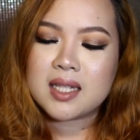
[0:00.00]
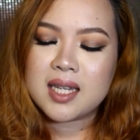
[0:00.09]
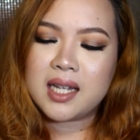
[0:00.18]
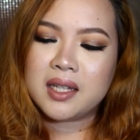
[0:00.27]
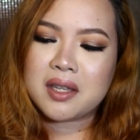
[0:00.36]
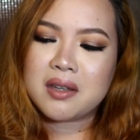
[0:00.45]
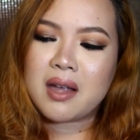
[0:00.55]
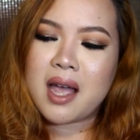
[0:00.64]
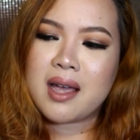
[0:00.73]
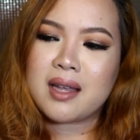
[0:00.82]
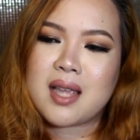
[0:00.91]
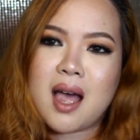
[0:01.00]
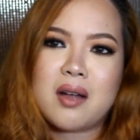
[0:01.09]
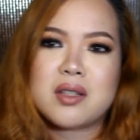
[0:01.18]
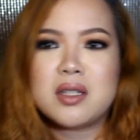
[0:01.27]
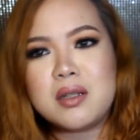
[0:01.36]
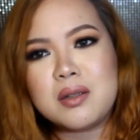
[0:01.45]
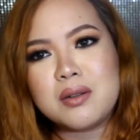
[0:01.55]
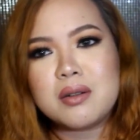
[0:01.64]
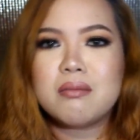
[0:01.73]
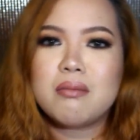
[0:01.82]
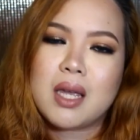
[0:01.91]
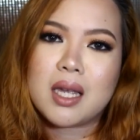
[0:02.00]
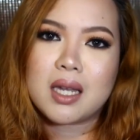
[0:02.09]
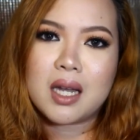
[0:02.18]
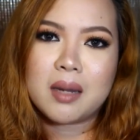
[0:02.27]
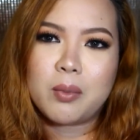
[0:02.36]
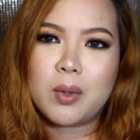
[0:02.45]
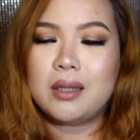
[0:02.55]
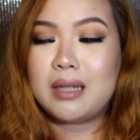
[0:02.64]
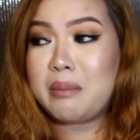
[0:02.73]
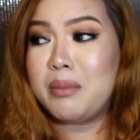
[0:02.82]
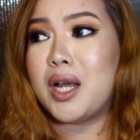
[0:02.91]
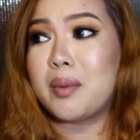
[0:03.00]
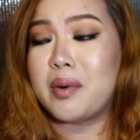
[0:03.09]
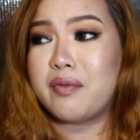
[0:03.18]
telling you guys how to do makeup. Well, I'm not a